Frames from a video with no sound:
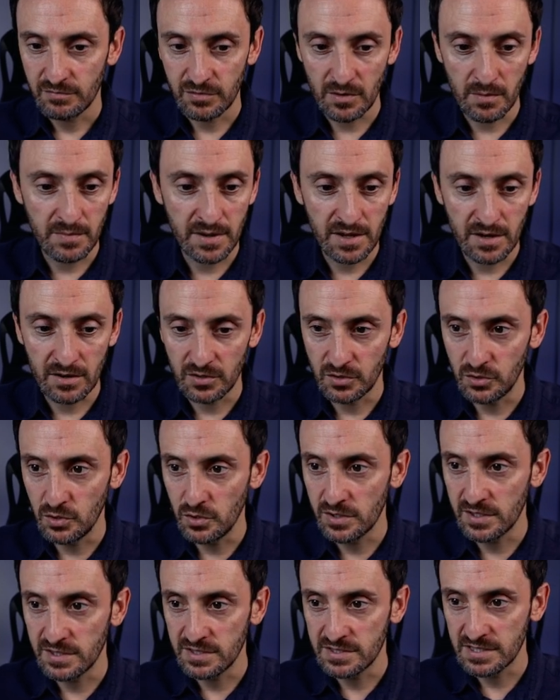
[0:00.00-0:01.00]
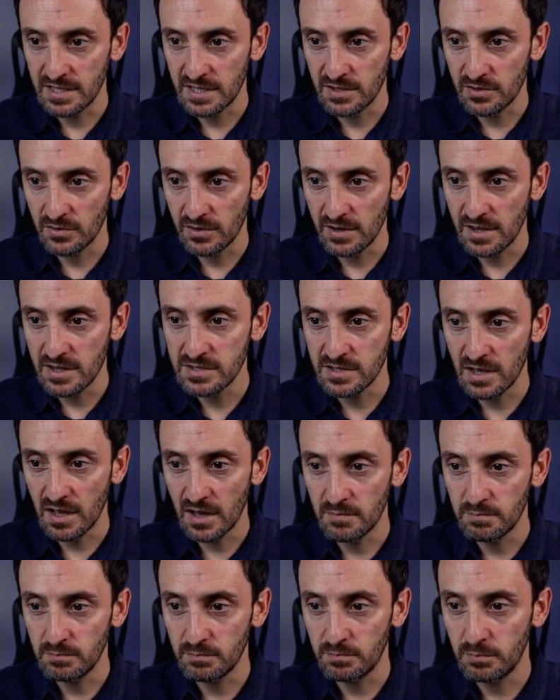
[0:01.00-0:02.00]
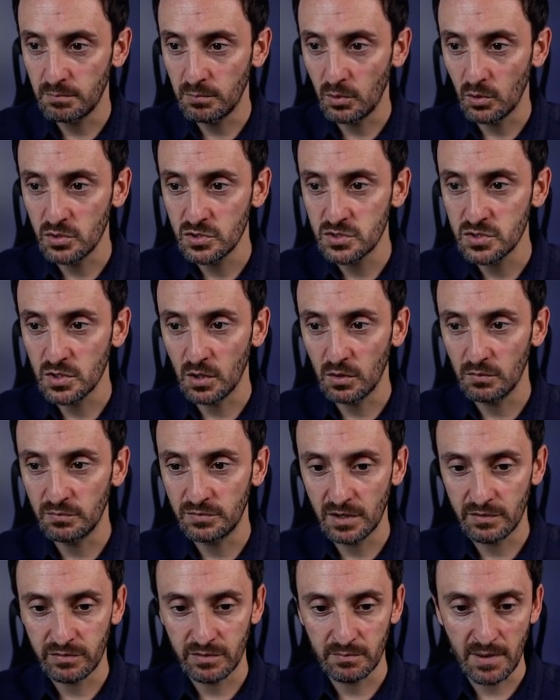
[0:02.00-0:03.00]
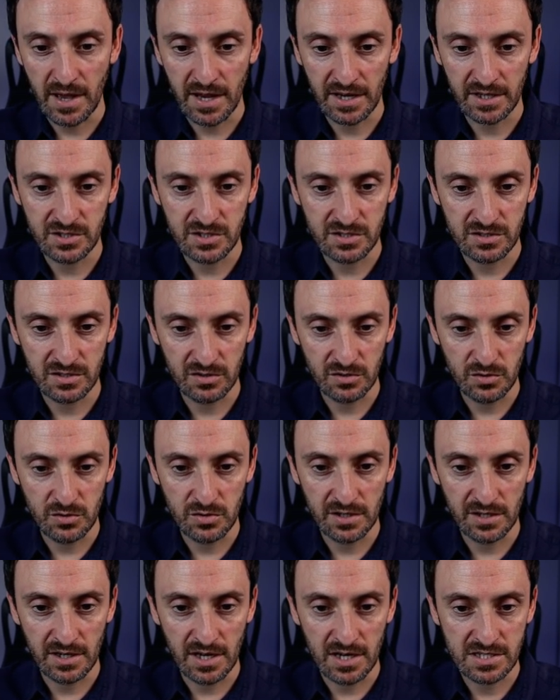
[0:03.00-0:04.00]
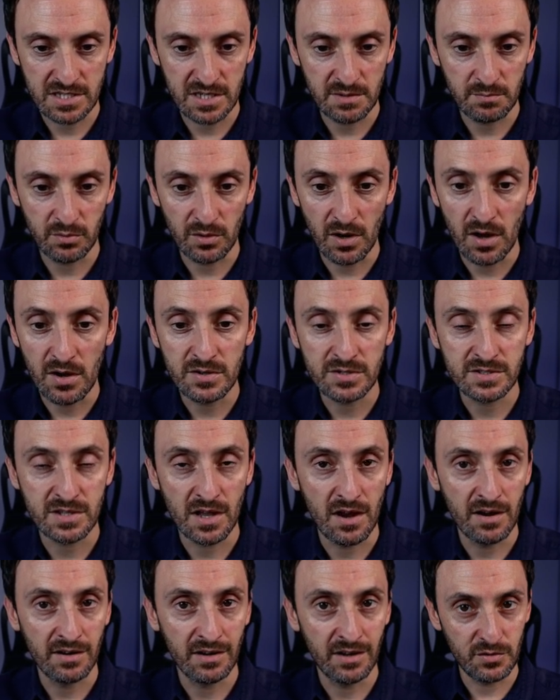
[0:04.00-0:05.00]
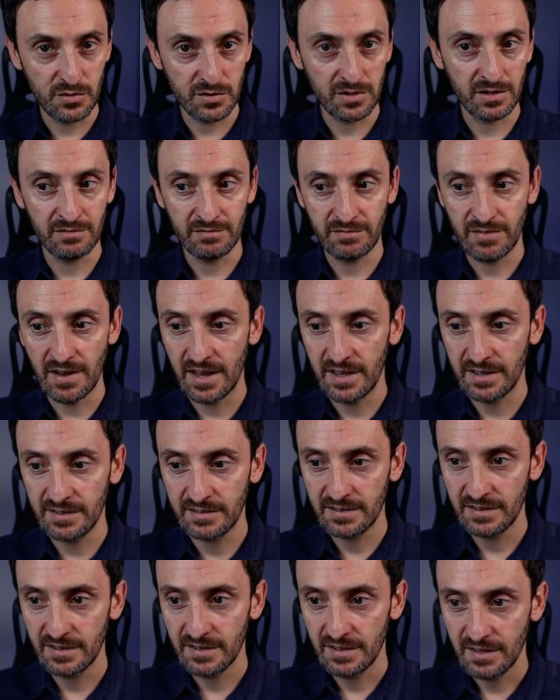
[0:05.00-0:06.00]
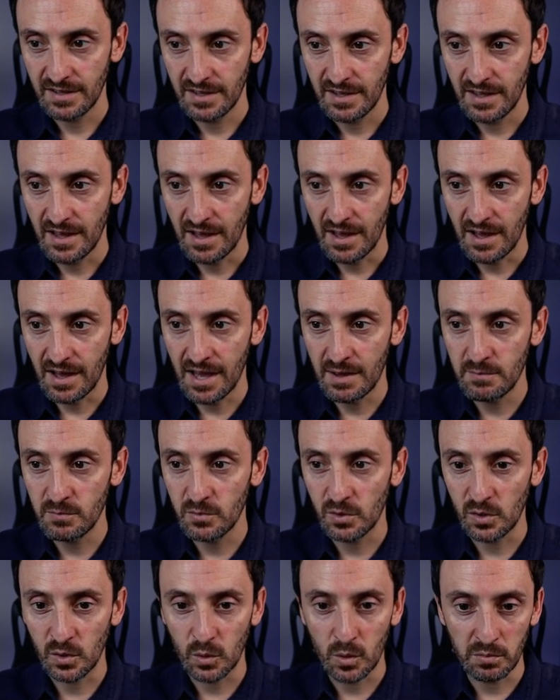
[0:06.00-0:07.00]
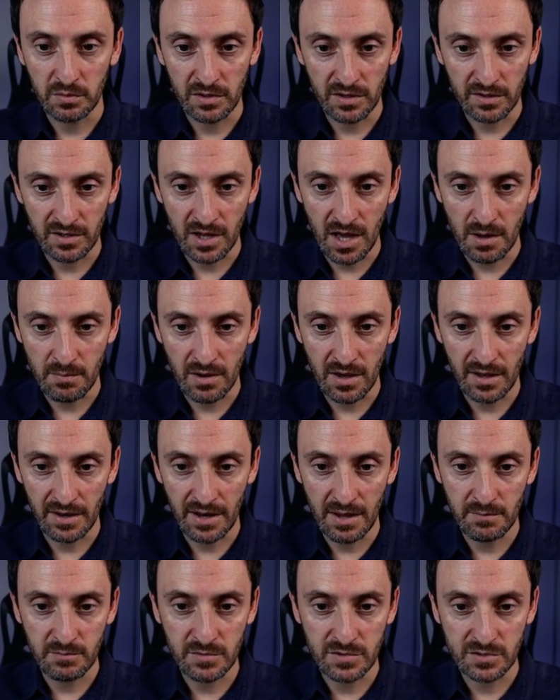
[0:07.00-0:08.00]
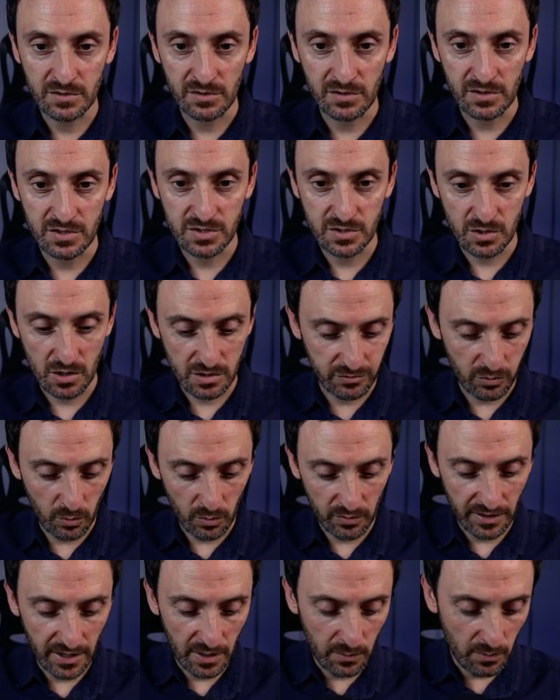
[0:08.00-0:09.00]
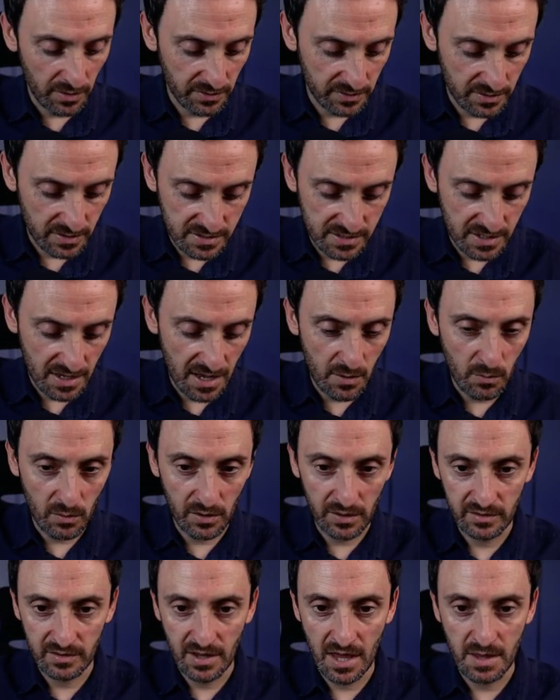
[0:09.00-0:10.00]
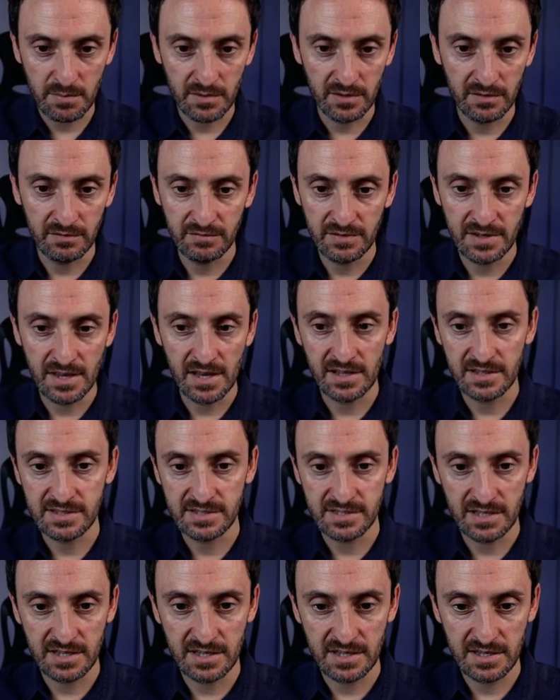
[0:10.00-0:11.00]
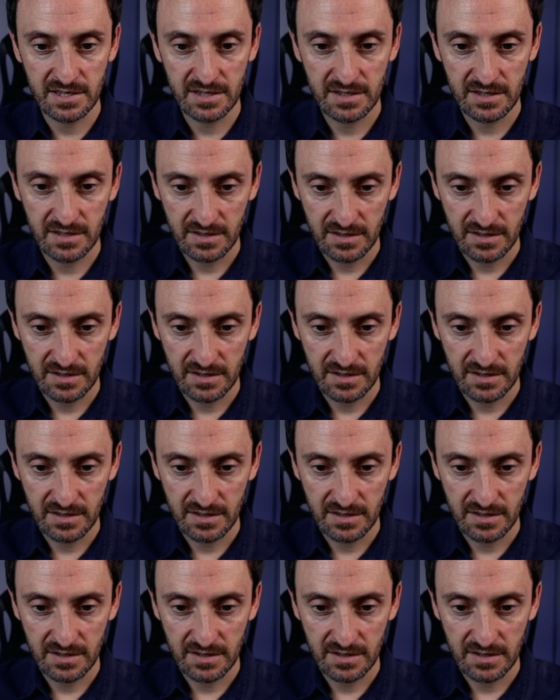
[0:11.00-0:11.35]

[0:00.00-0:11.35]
From here you can see there is a bunch of different packages that you can actually browse down and you can find. I'm going to go up to the top and I'm just going to search for one that I want. Say I want to type in V L C.